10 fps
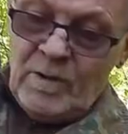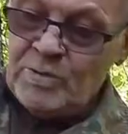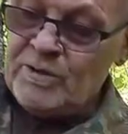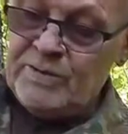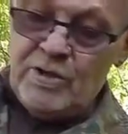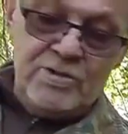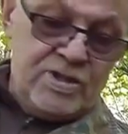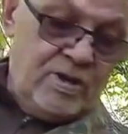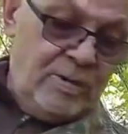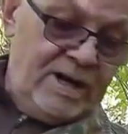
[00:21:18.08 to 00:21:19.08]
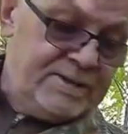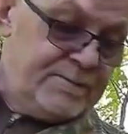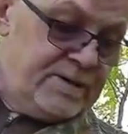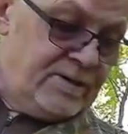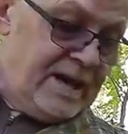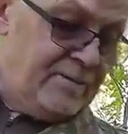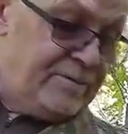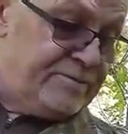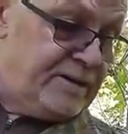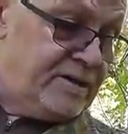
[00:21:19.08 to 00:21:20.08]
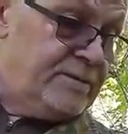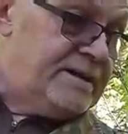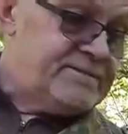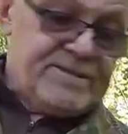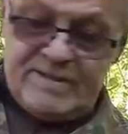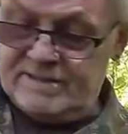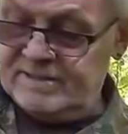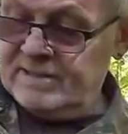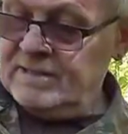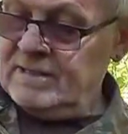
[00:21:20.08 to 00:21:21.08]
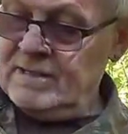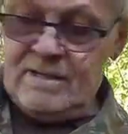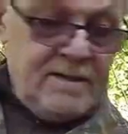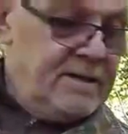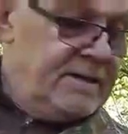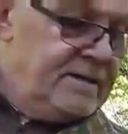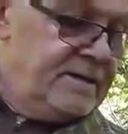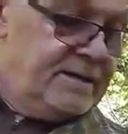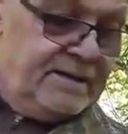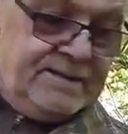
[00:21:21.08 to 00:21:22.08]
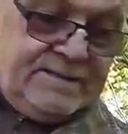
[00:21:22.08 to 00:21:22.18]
once we've used it a while depending on how we feel about it uh,